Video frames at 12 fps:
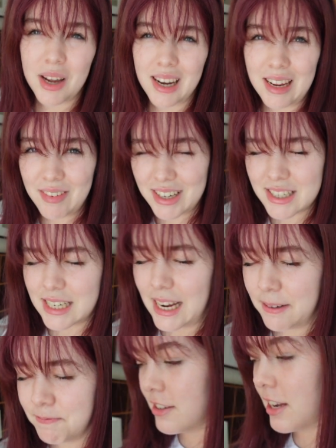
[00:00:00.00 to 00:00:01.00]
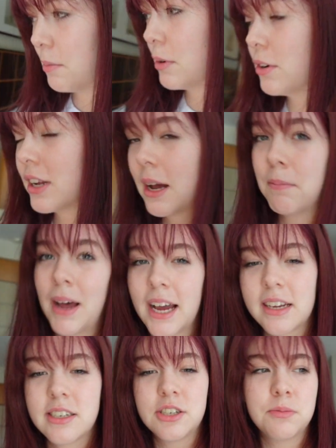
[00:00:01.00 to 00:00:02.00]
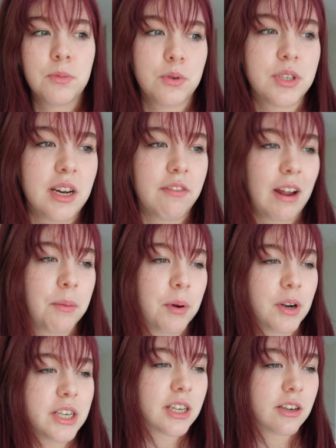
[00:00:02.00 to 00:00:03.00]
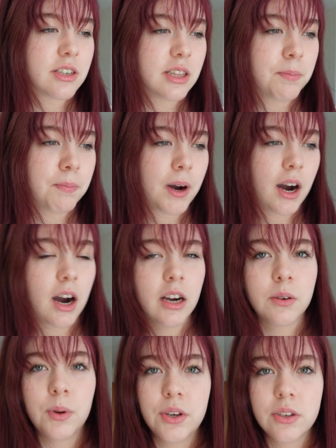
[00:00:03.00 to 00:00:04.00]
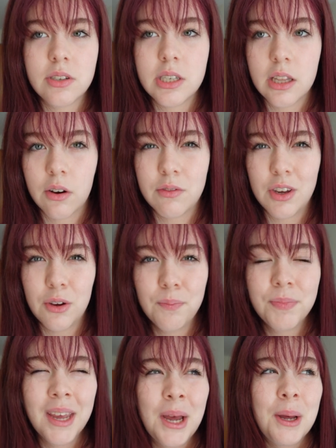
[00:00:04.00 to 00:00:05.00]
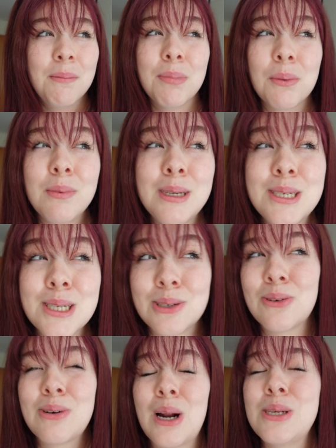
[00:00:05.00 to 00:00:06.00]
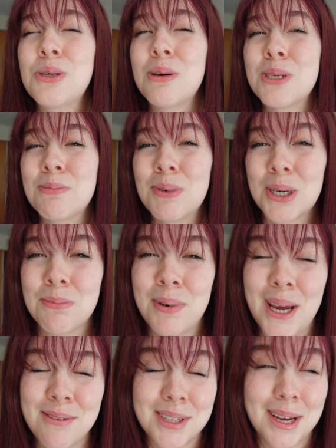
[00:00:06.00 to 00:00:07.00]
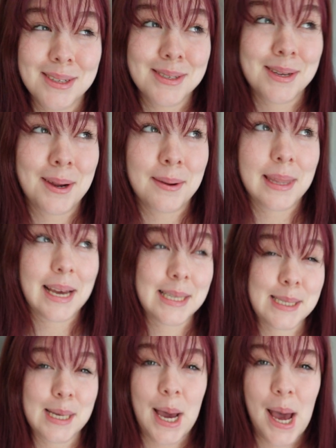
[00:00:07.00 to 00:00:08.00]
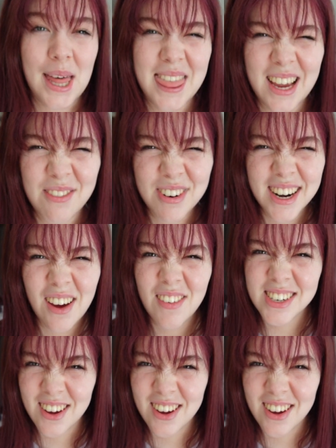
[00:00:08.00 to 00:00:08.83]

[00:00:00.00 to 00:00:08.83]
we are leaving today. I doubt. We've got to come back to do more stuff. Like, we wanted to go to the park where you can see the whole view, but we did not realize you had to book and pay for that. So that's a thing for another